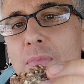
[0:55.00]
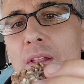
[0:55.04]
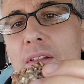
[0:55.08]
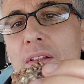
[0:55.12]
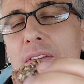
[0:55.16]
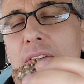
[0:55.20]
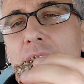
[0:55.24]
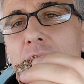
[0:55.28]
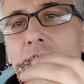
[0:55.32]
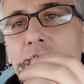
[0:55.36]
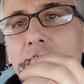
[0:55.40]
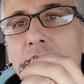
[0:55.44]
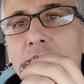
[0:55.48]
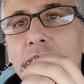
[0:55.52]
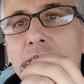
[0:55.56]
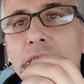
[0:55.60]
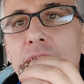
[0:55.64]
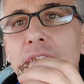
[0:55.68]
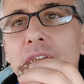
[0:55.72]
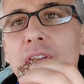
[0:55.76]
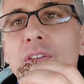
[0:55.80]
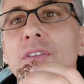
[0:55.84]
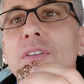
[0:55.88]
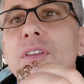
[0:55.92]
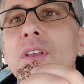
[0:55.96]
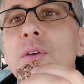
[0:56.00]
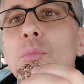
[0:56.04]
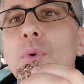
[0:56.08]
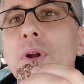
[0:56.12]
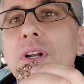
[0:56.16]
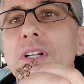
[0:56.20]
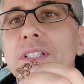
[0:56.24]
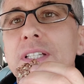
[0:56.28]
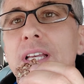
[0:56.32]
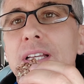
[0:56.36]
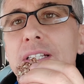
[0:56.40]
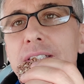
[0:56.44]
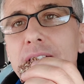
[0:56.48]
Let's take it. See what
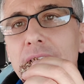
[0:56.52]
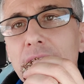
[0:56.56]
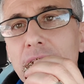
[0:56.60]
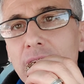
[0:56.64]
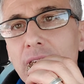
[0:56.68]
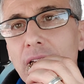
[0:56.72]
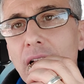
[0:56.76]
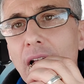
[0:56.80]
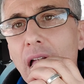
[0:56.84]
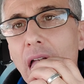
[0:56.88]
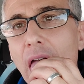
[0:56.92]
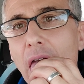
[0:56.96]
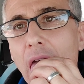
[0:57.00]
it tastes like.